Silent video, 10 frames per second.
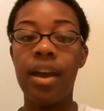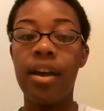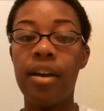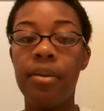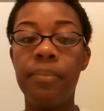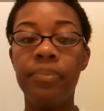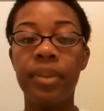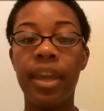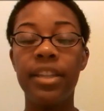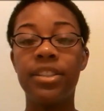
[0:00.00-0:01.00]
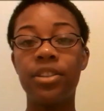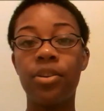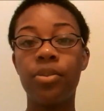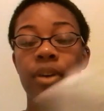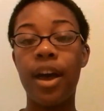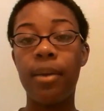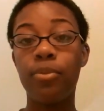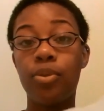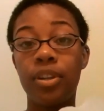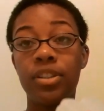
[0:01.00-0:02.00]
And so I'm
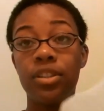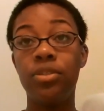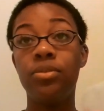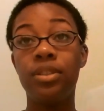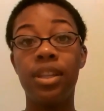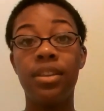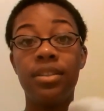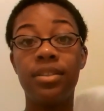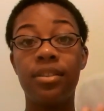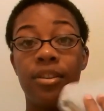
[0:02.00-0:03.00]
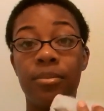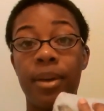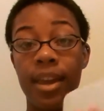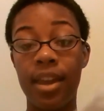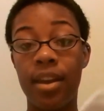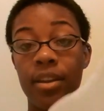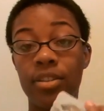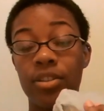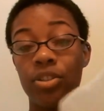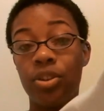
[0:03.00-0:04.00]
going to use this on my hair
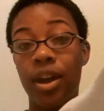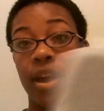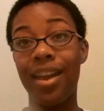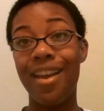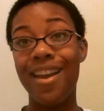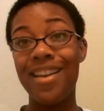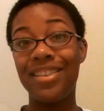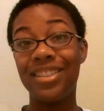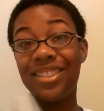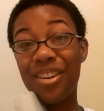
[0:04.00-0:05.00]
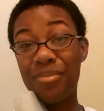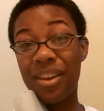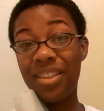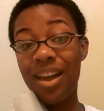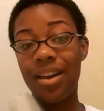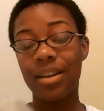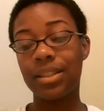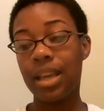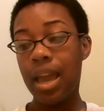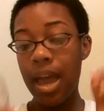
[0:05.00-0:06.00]
to try and start my
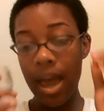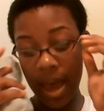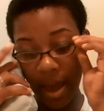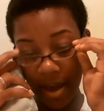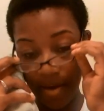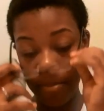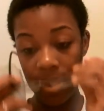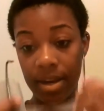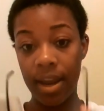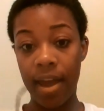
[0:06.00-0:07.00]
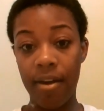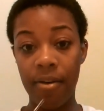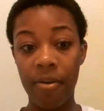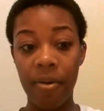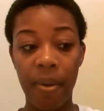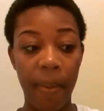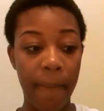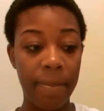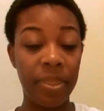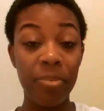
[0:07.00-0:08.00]
locks. Now,
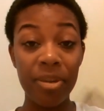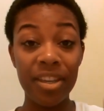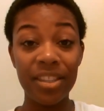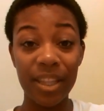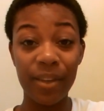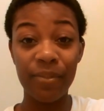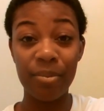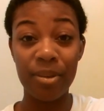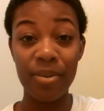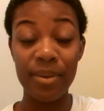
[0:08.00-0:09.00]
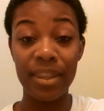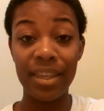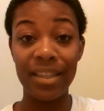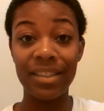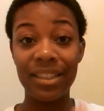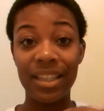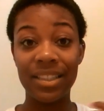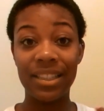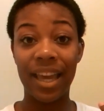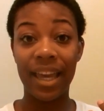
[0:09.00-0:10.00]
the biggest thing for me with this
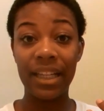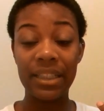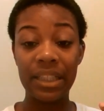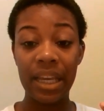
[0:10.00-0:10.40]
is that